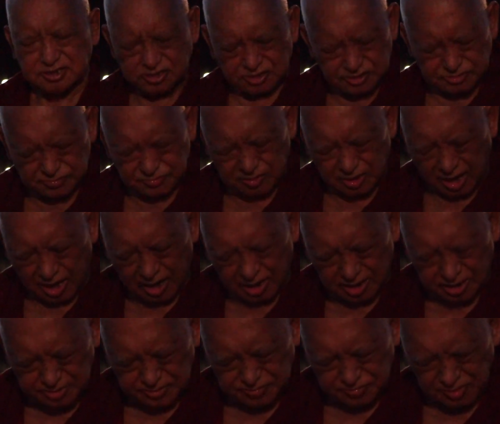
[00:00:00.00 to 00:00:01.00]
If you,
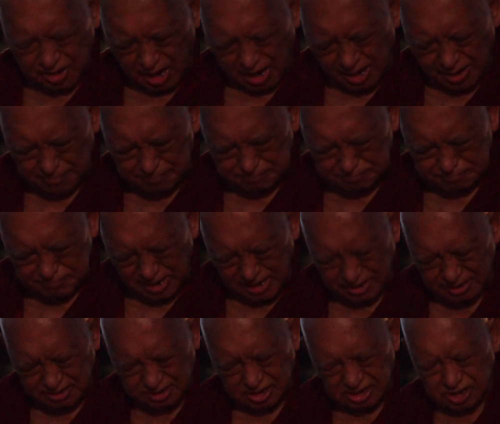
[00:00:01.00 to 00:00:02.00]
if you harm
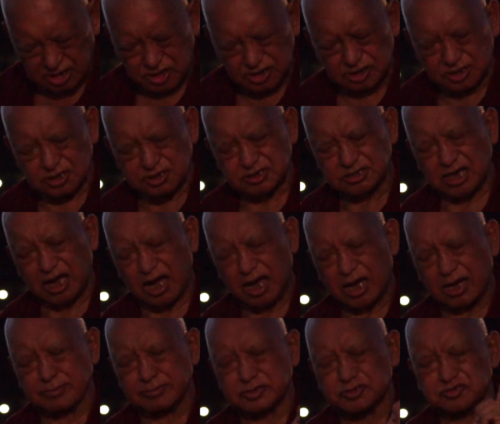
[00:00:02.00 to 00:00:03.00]
back, it's a
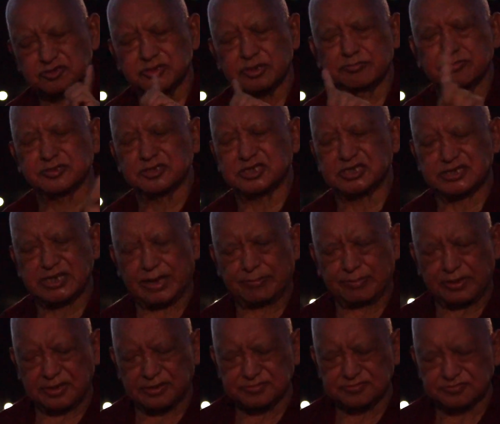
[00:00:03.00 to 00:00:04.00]
harming to the
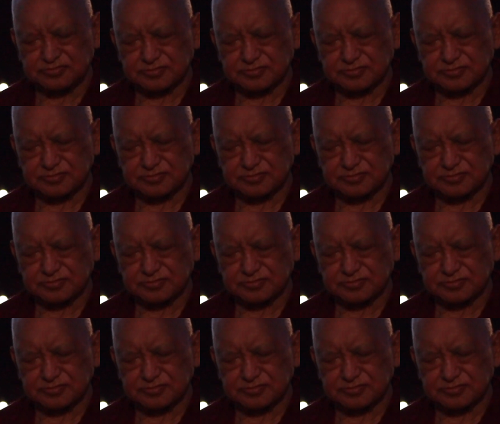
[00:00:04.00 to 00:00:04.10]
bodhisattva.